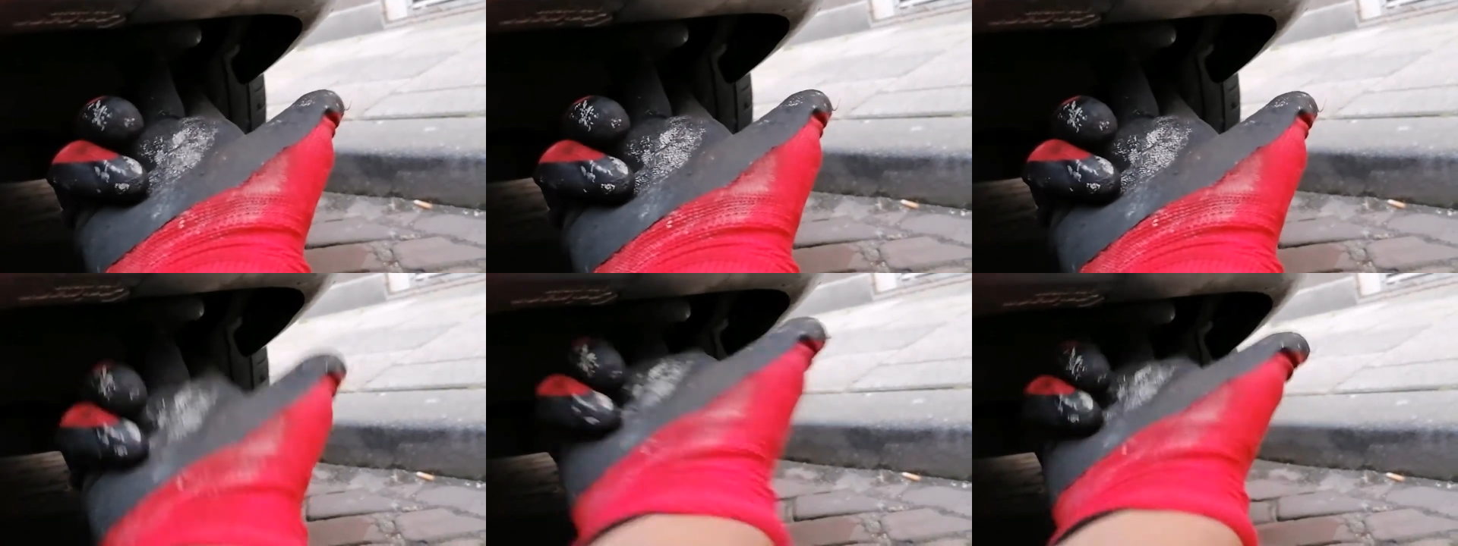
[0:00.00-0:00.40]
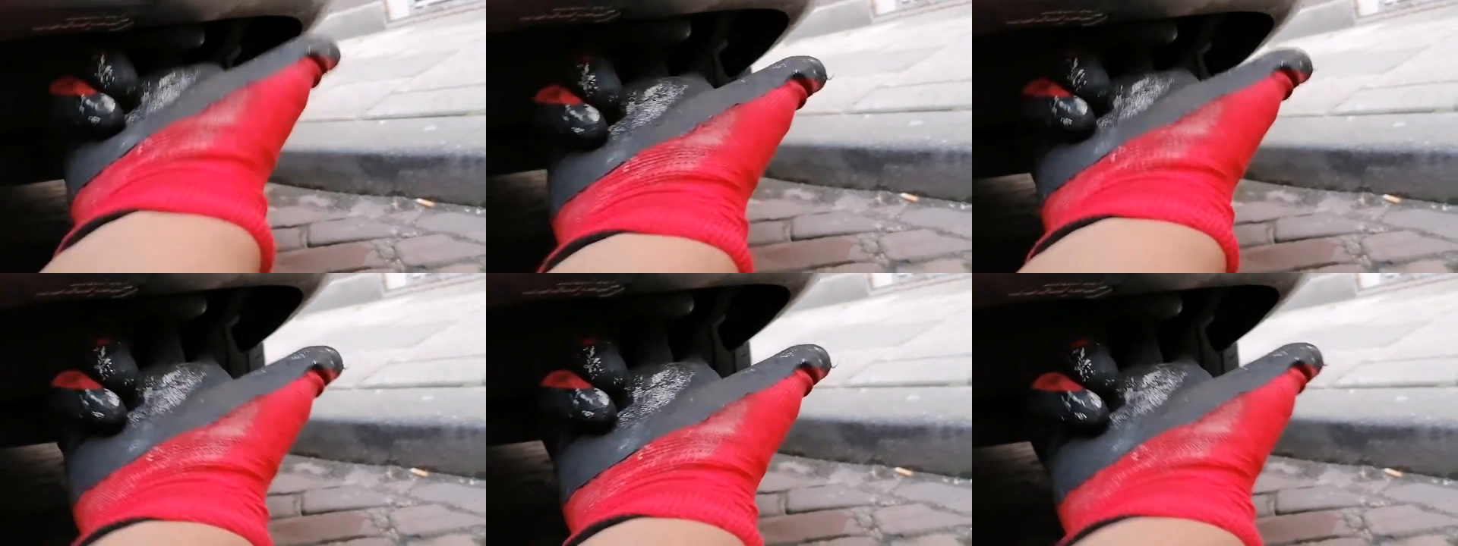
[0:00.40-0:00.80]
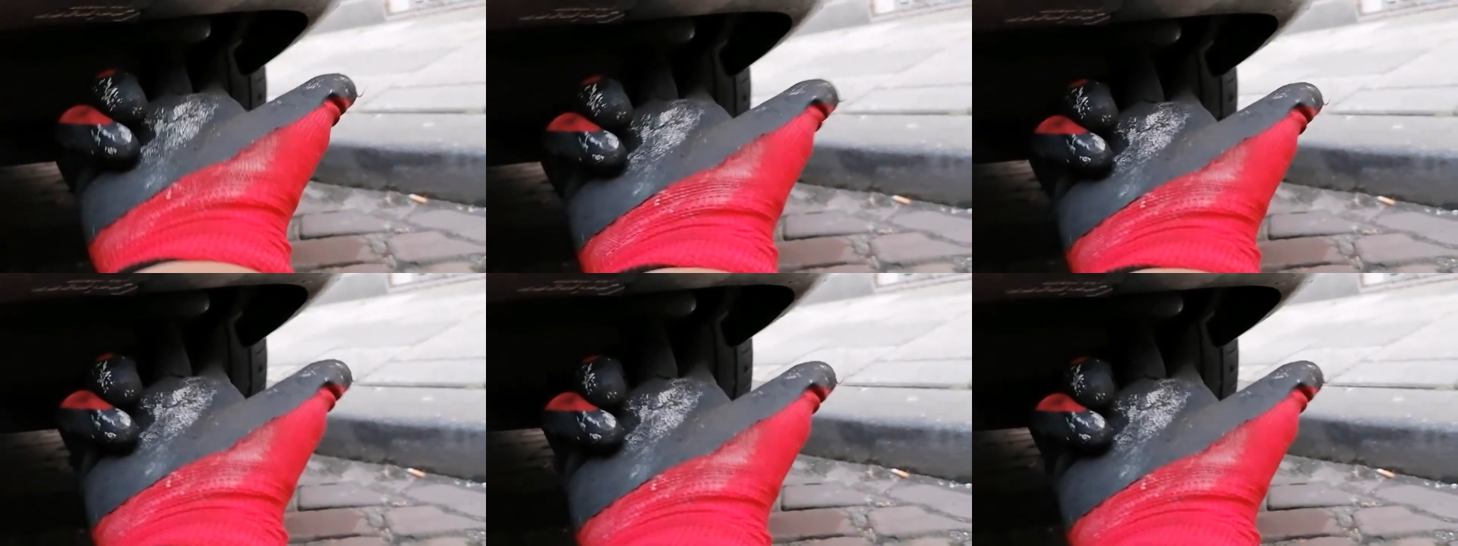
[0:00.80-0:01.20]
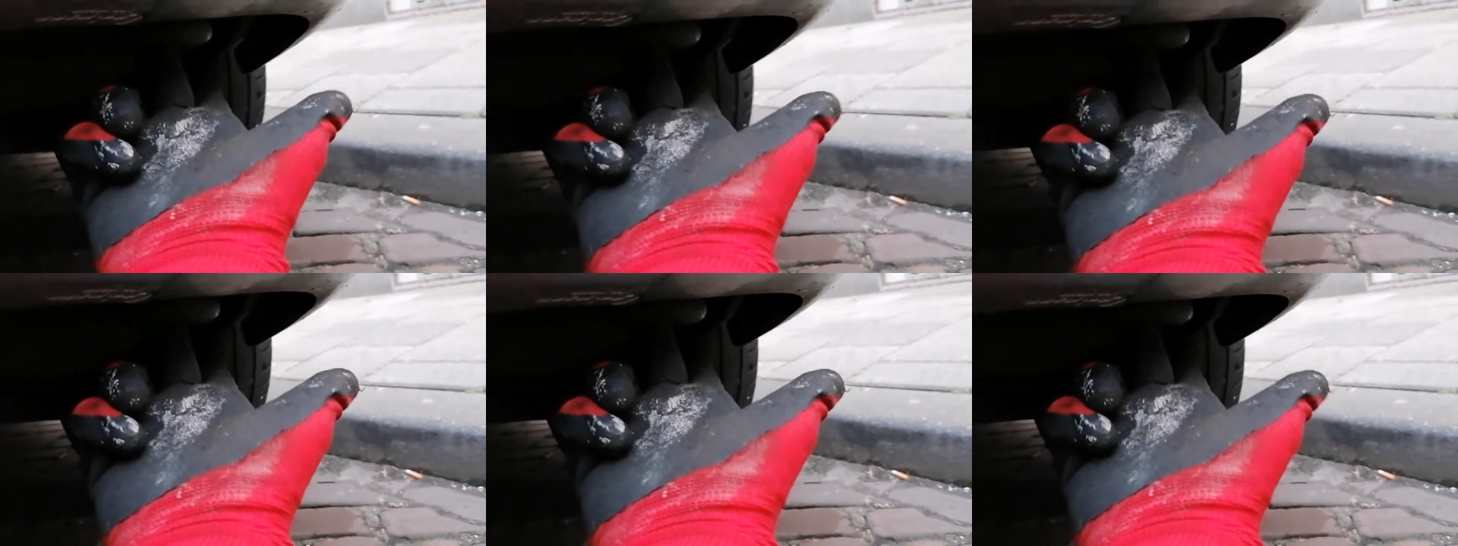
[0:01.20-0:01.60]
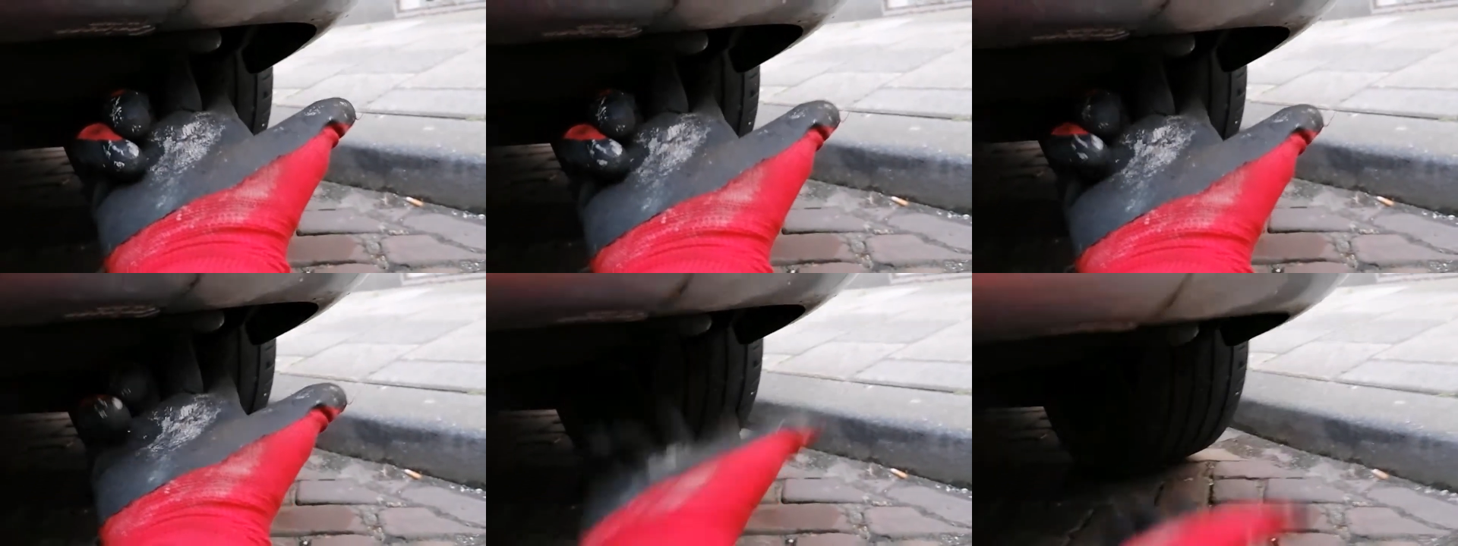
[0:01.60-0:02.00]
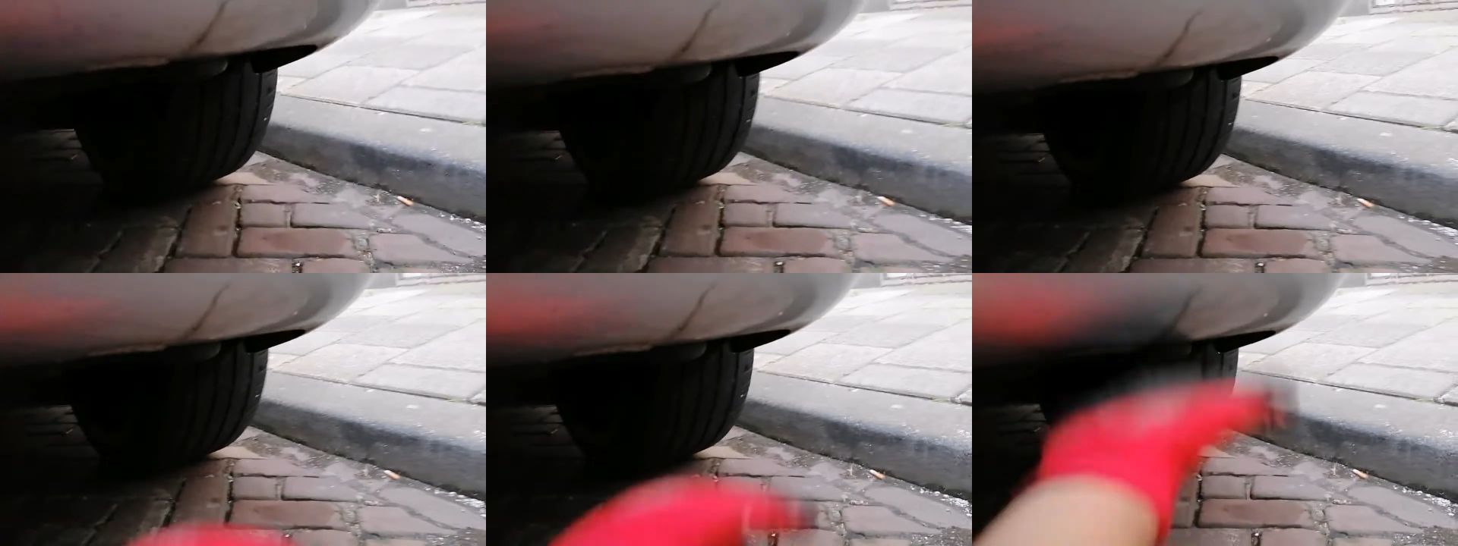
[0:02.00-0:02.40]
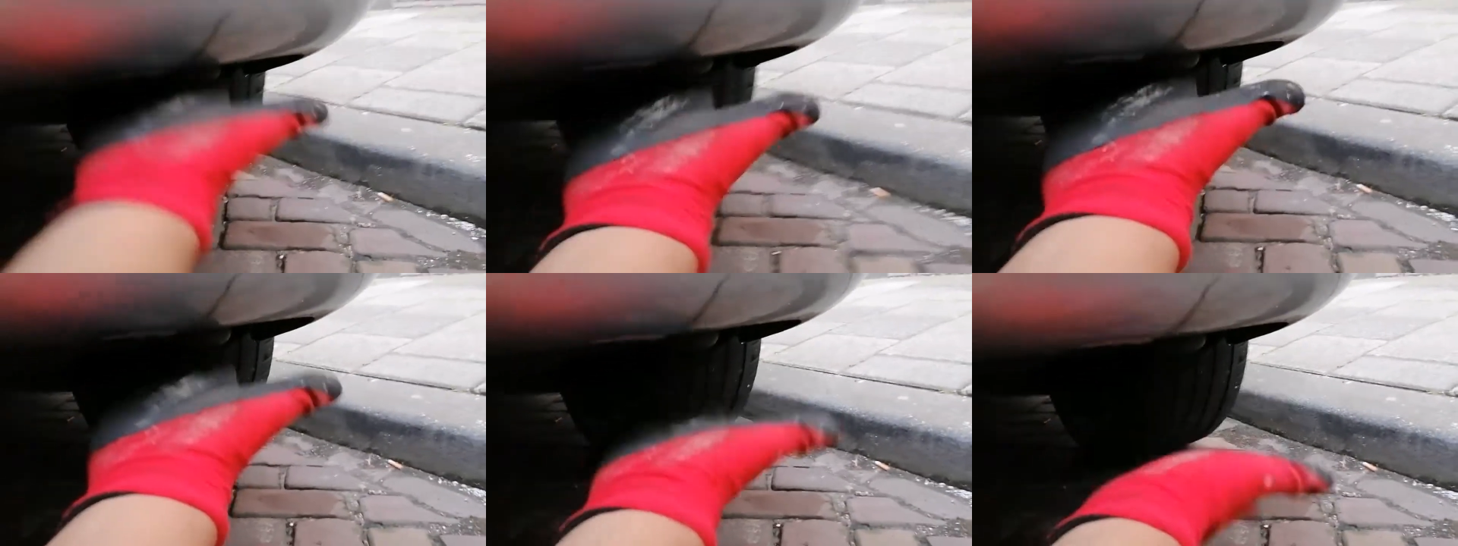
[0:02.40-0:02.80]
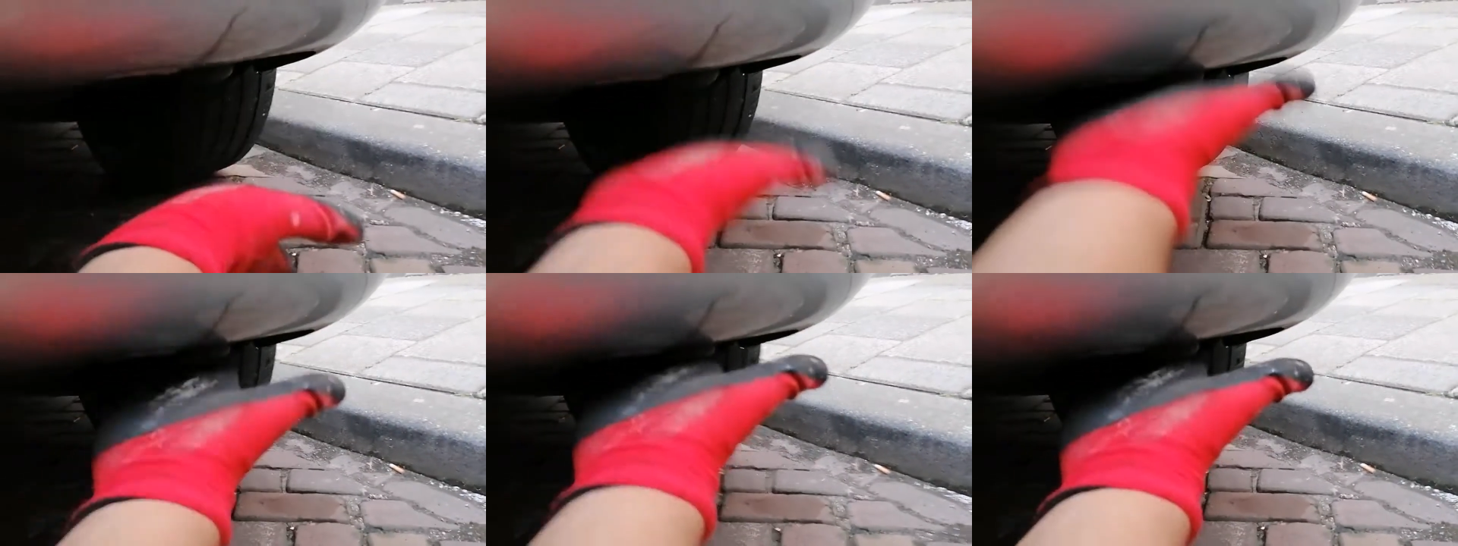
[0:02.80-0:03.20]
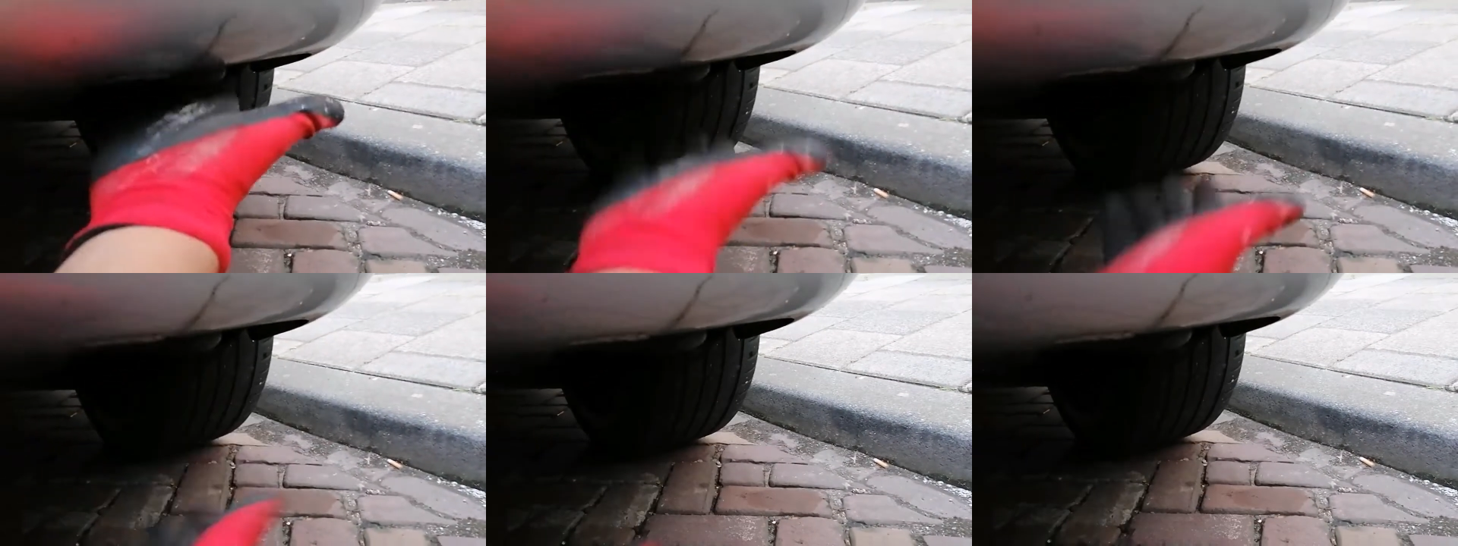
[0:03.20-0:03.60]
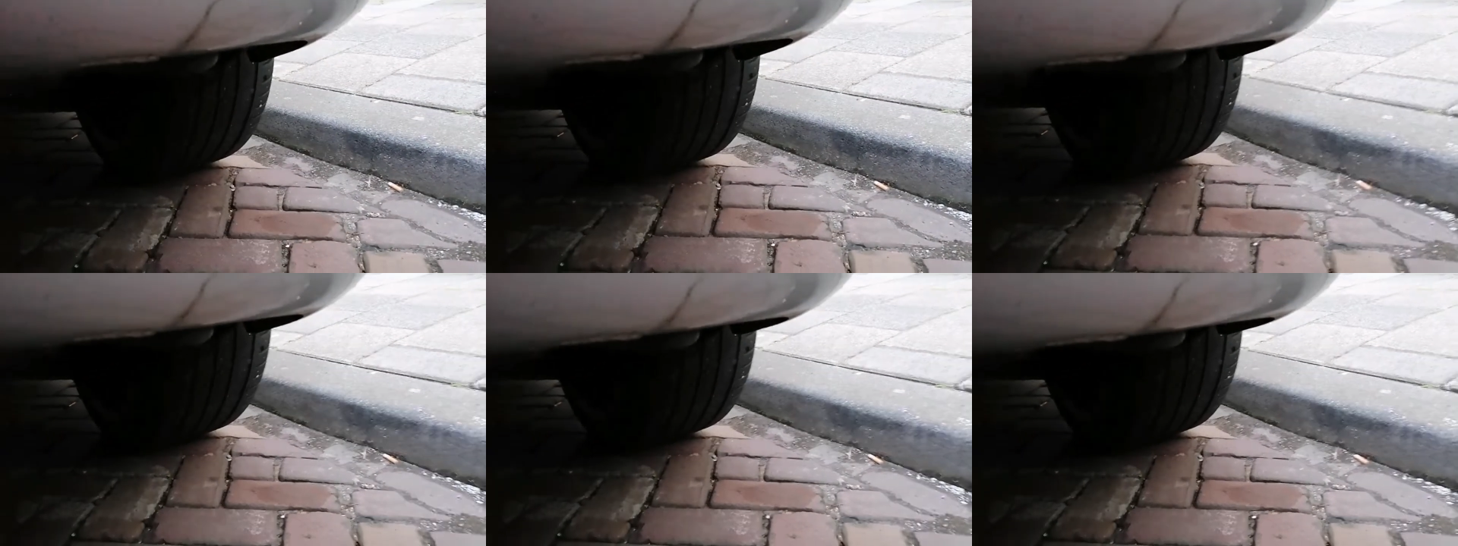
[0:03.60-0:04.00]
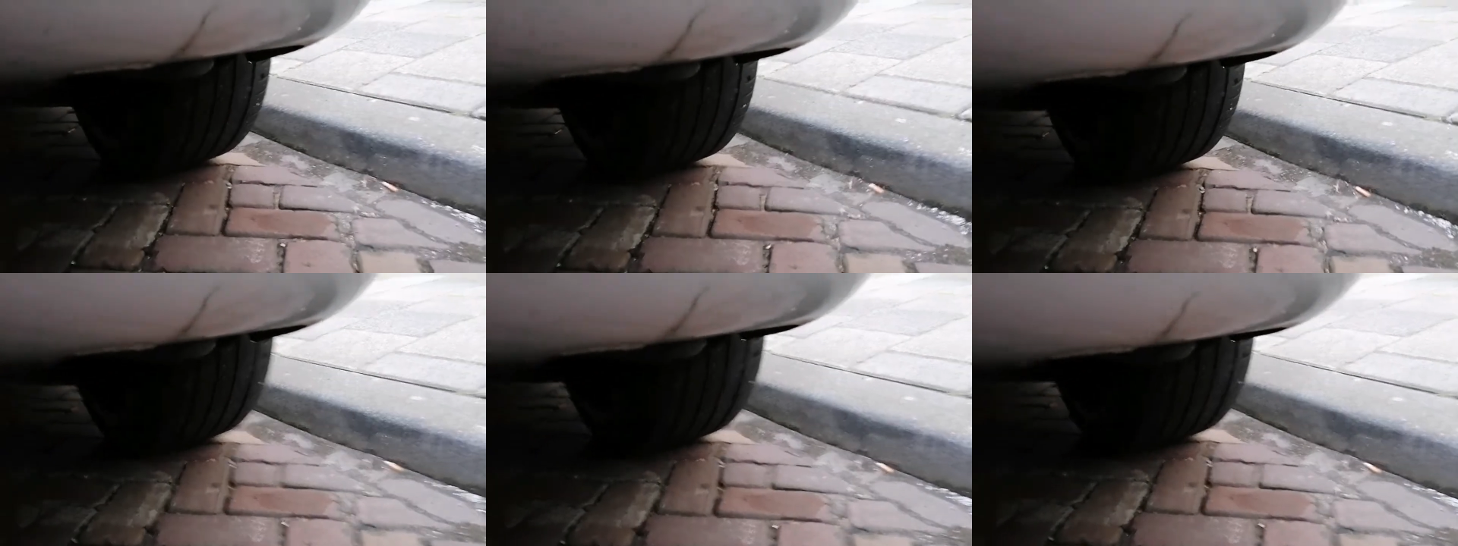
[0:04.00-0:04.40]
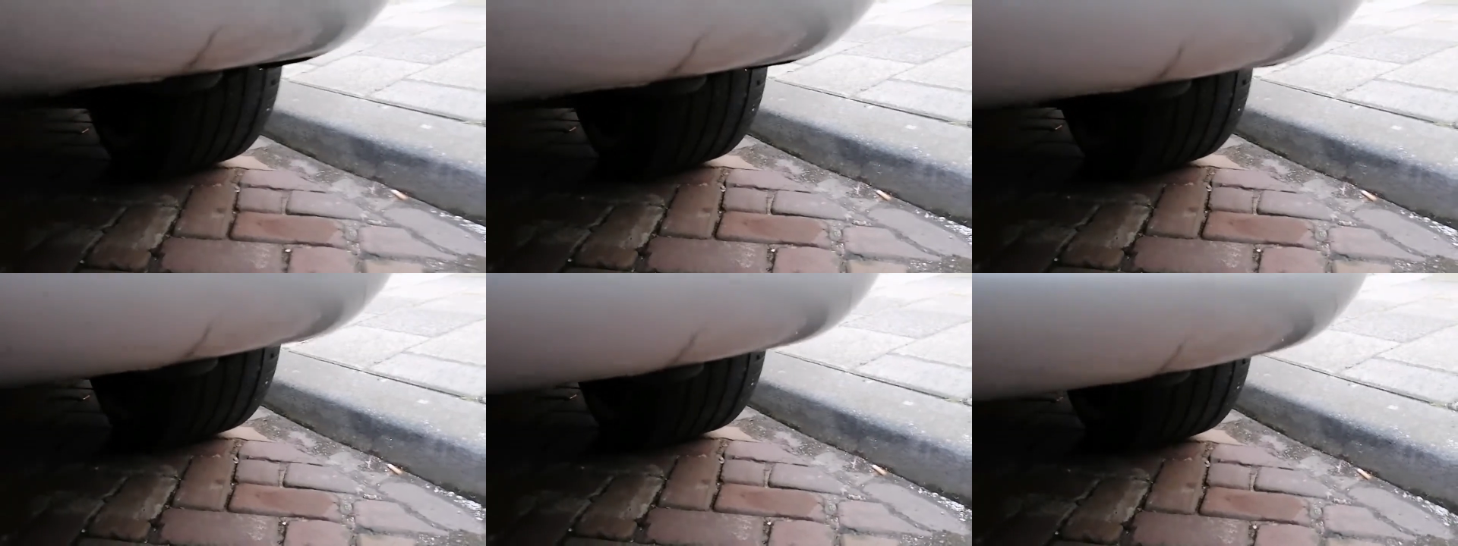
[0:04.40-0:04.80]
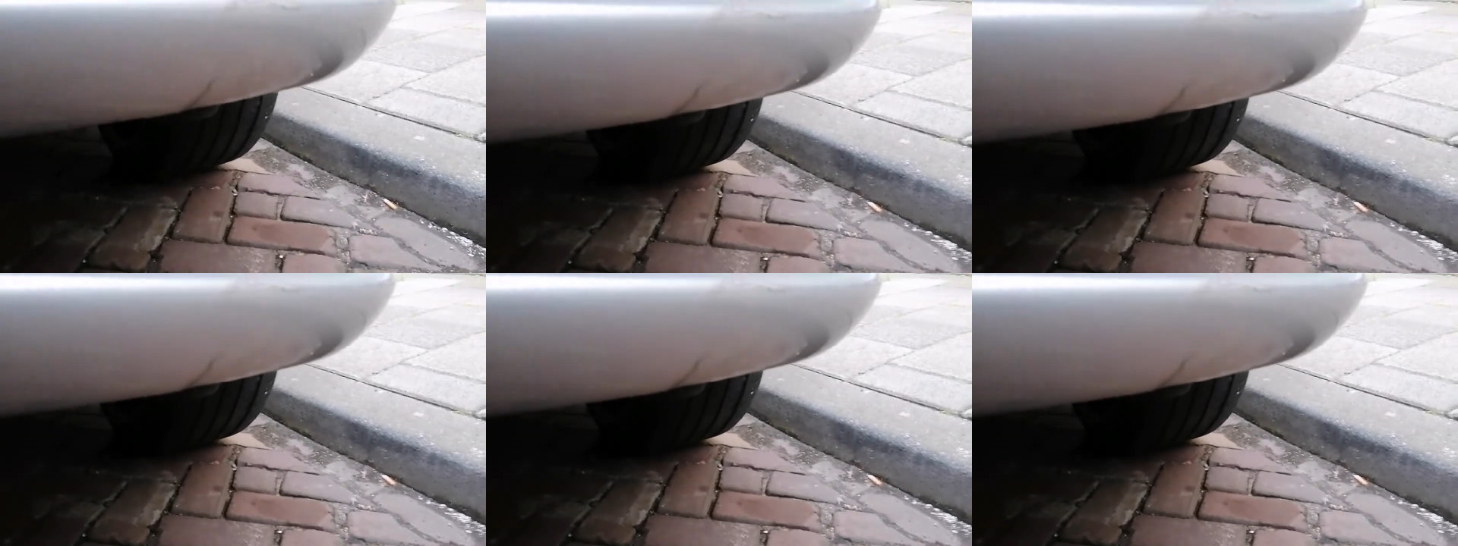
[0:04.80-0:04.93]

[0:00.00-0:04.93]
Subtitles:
No face is visible, so there are no lips to read.